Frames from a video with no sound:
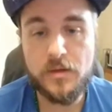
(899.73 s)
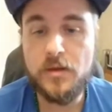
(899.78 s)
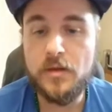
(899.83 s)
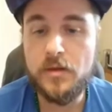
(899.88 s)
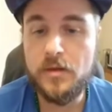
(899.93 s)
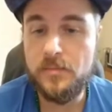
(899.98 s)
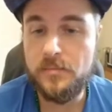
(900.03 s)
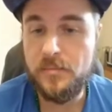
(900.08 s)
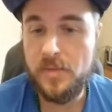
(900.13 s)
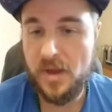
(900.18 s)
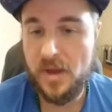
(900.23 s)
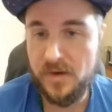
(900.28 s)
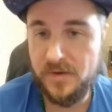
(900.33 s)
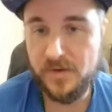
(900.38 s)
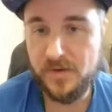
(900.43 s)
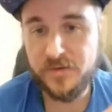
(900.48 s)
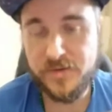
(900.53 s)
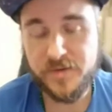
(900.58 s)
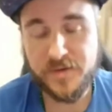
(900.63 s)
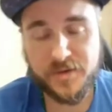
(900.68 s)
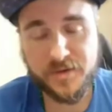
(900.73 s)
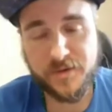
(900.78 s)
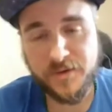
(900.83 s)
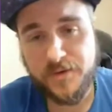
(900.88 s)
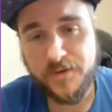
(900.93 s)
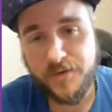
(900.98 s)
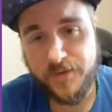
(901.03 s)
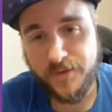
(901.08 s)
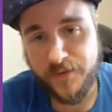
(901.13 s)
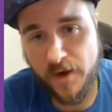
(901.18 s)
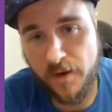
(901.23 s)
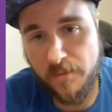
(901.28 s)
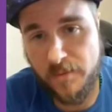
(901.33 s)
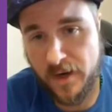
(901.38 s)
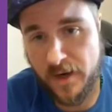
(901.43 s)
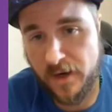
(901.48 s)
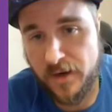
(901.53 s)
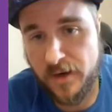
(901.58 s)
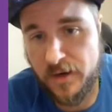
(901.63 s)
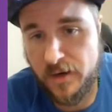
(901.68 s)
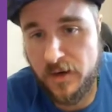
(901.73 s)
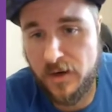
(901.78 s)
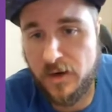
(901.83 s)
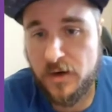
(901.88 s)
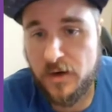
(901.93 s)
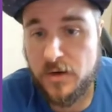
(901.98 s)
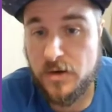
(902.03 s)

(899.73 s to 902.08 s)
Pay attention to your stomach, your